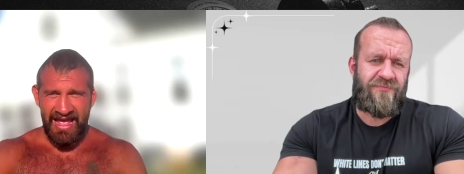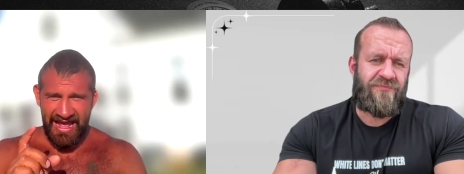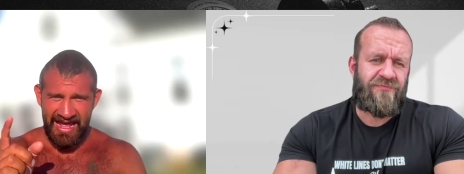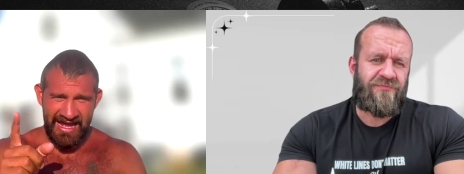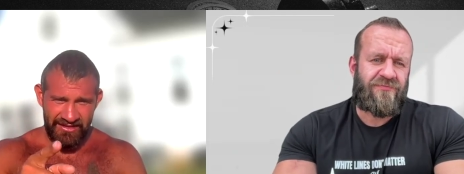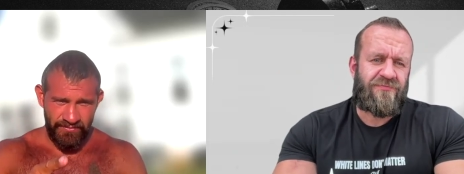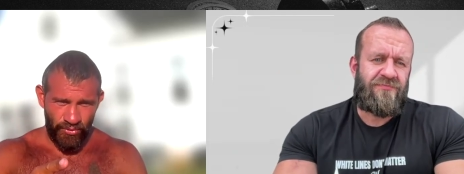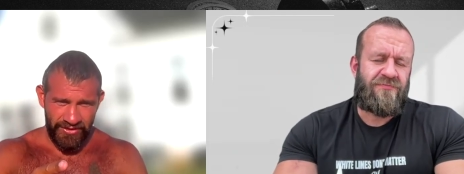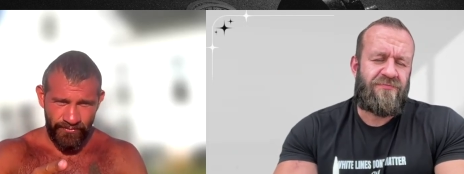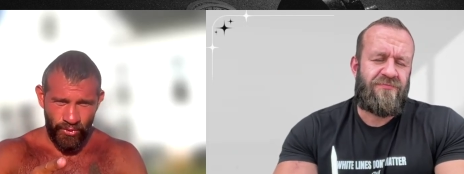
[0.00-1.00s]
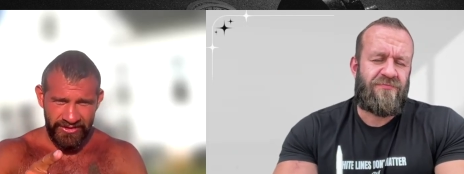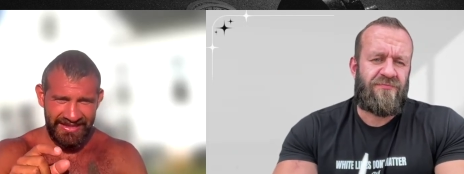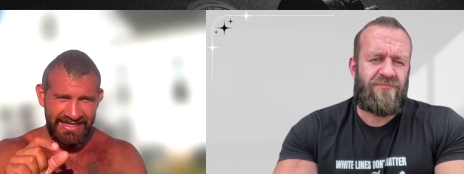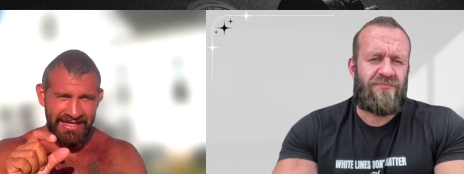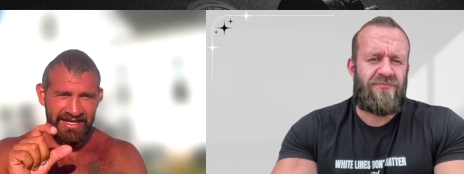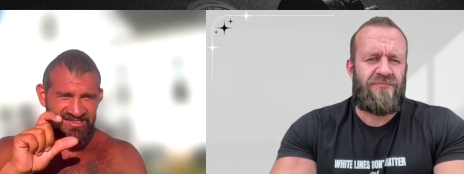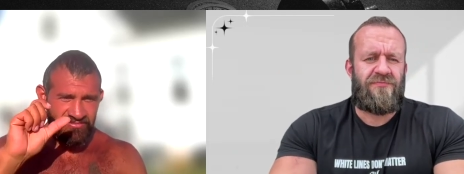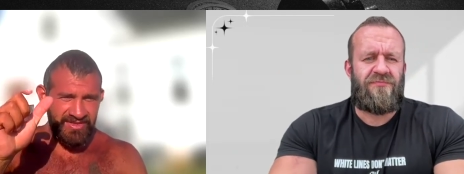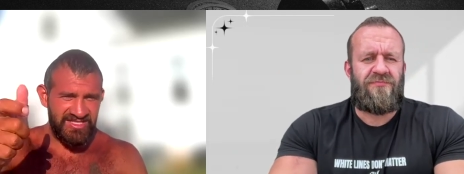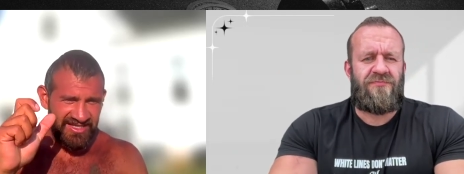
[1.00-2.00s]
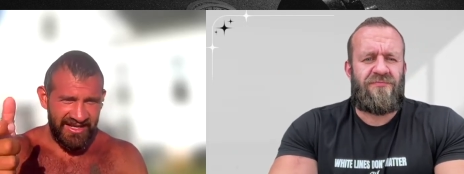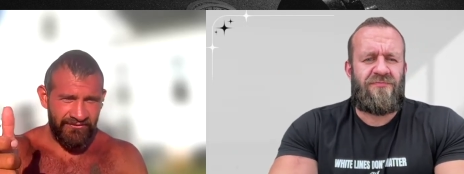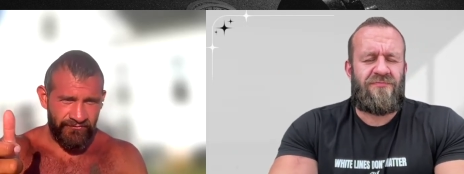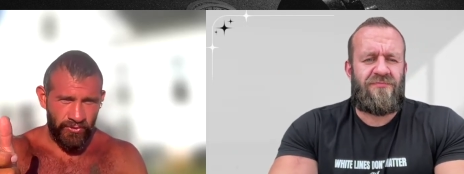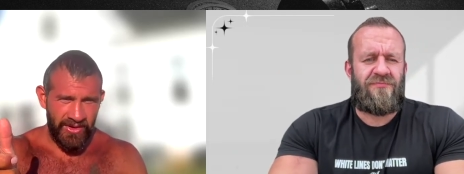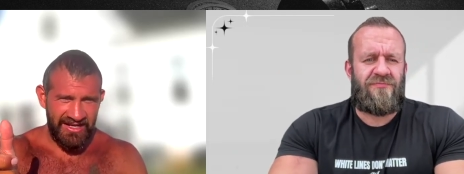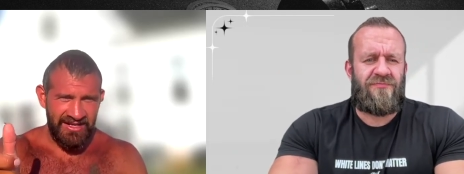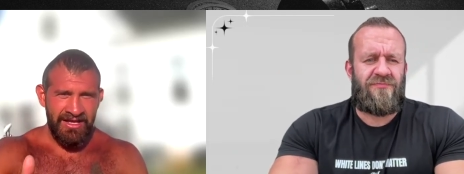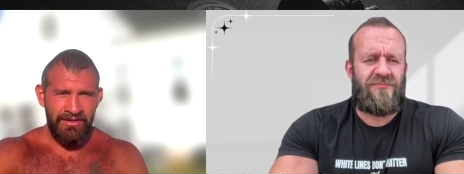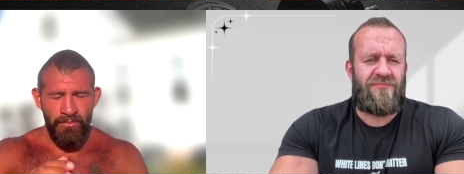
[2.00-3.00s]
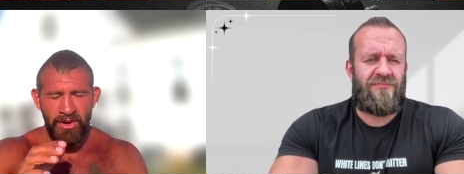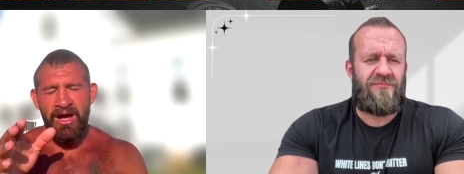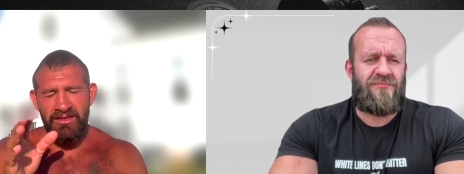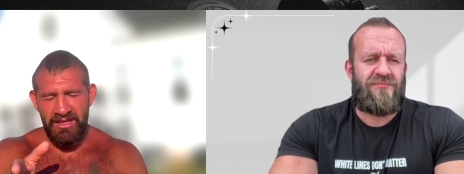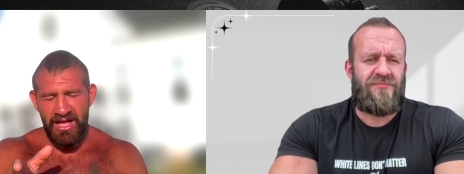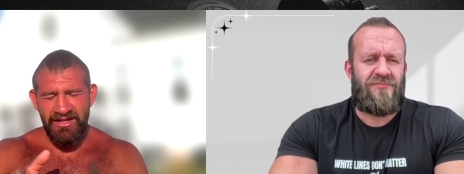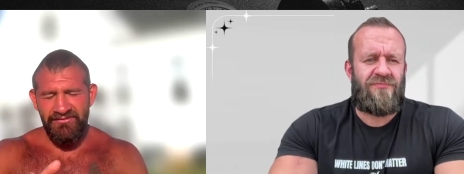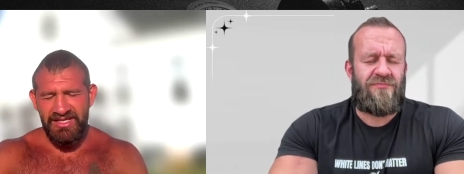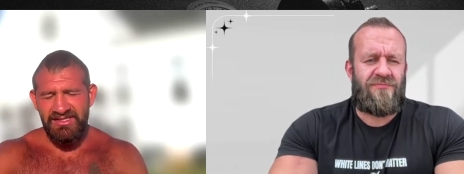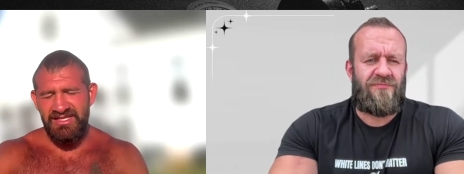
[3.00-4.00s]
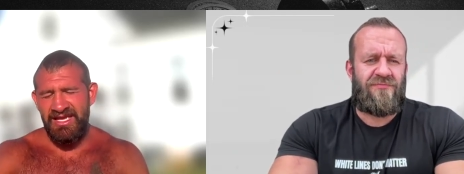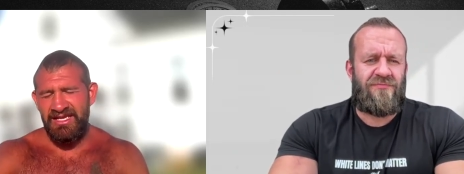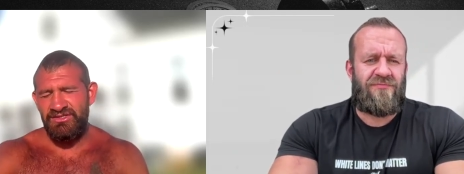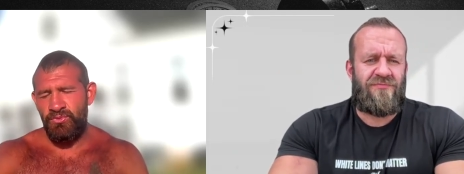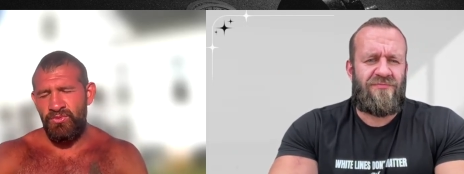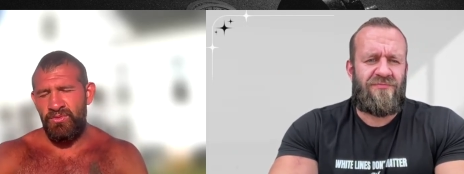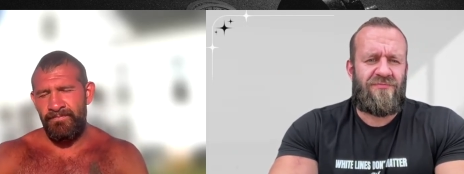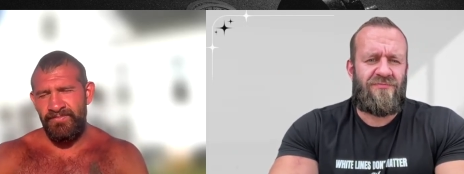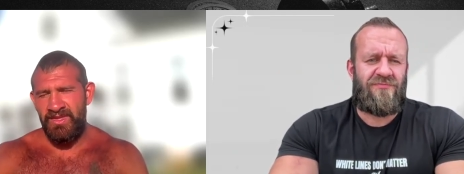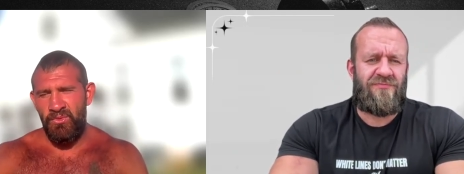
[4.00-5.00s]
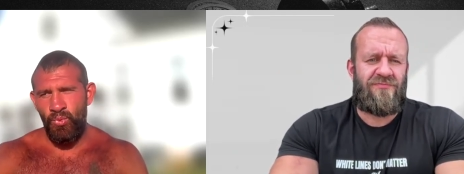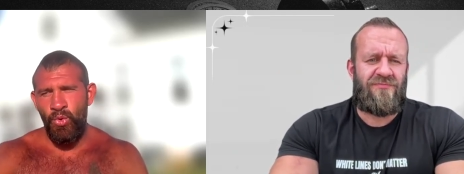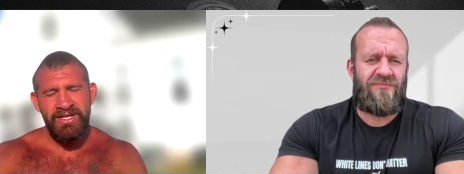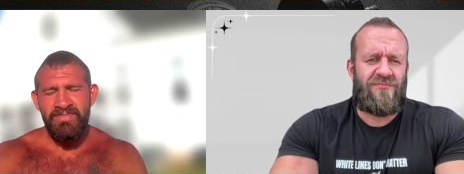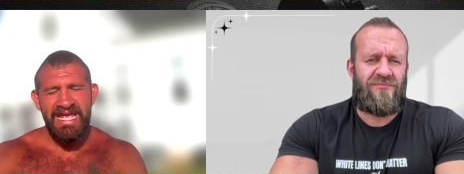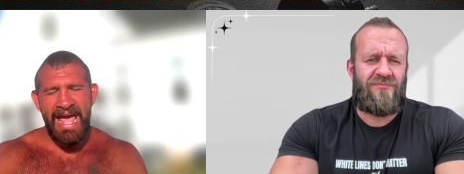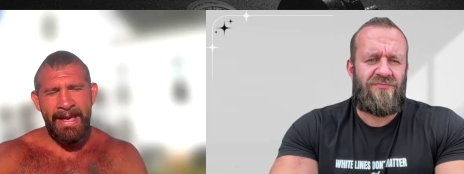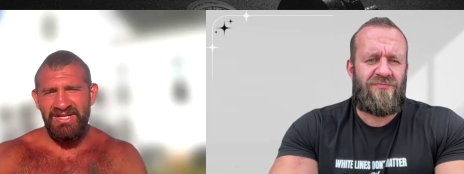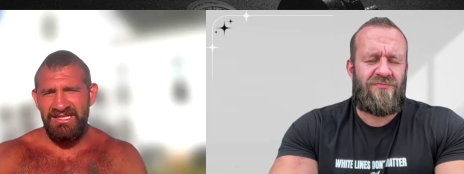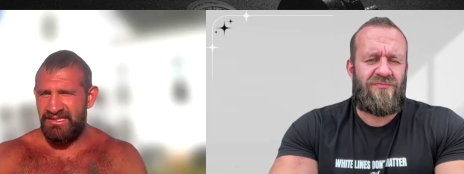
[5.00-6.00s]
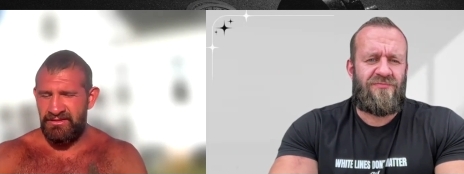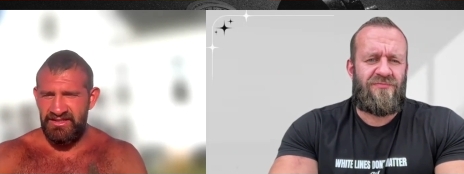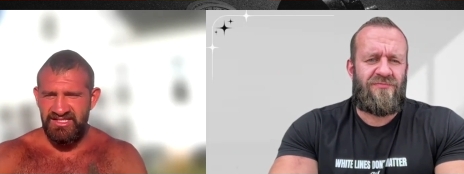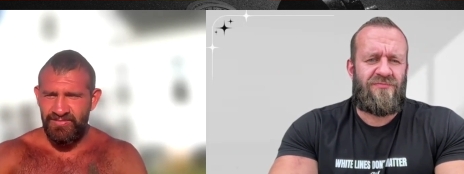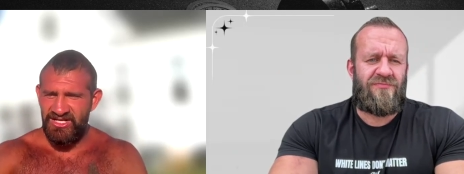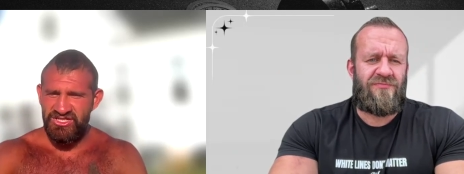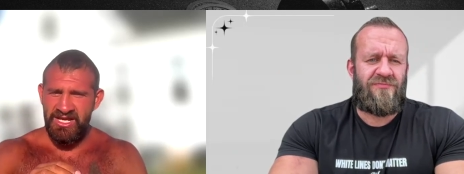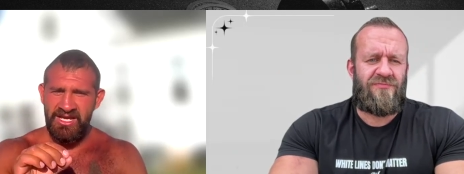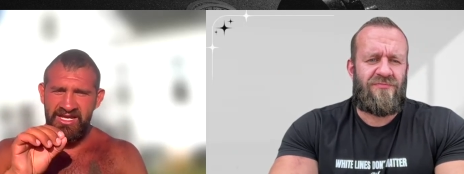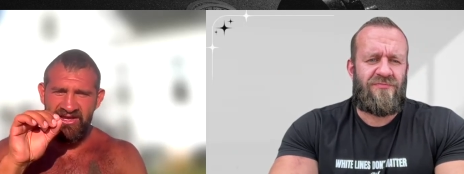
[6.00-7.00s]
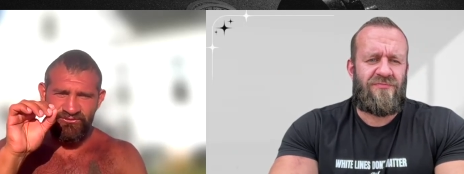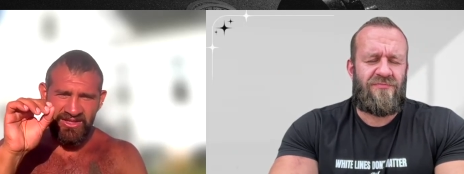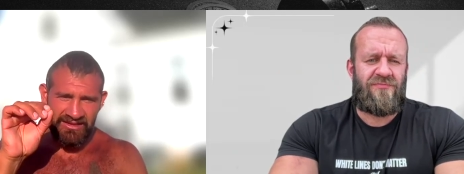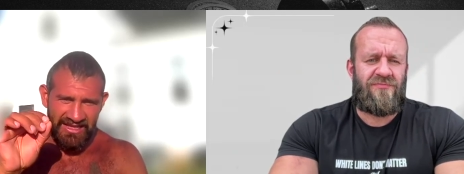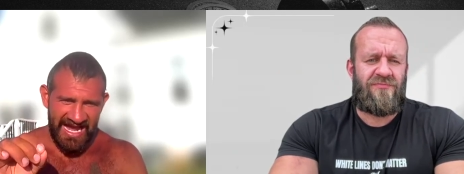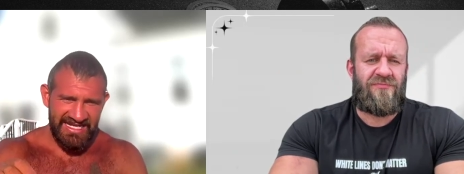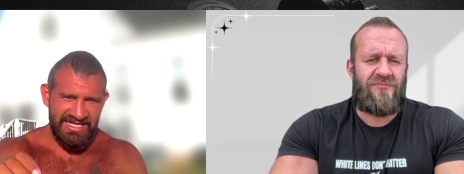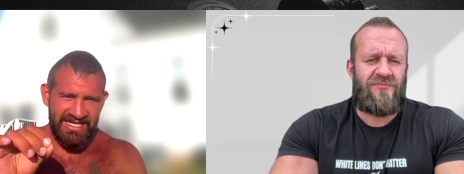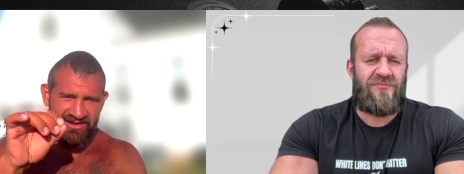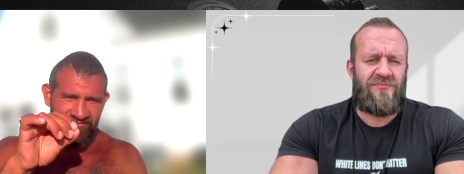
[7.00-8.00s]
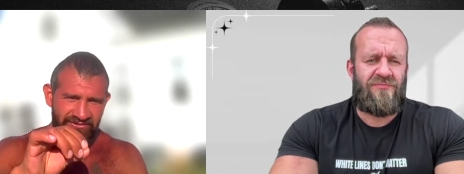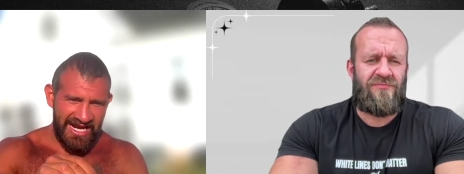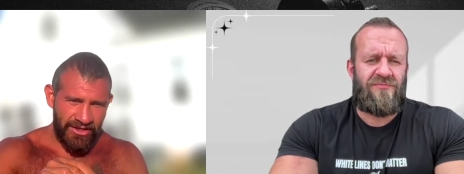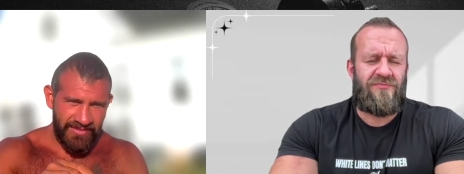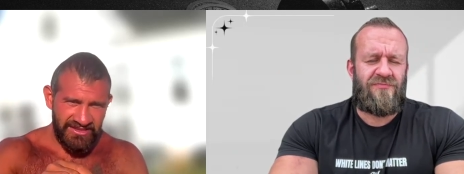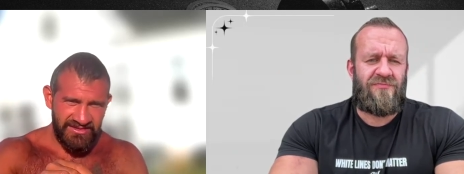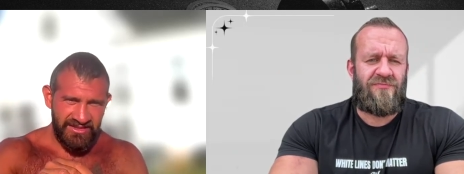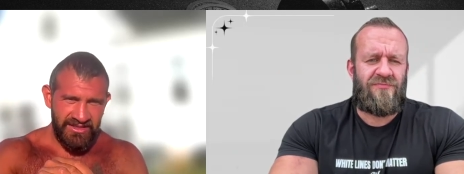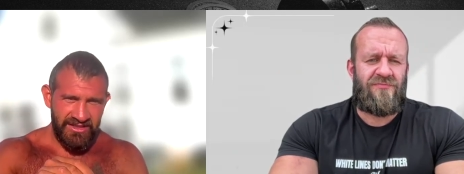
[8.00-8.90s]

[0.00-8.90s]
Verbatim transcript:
Speaker 1: And more importantly, it's missing infrared. Mo- a lot of these things wouldn't be happening nearly as much if the lighting environment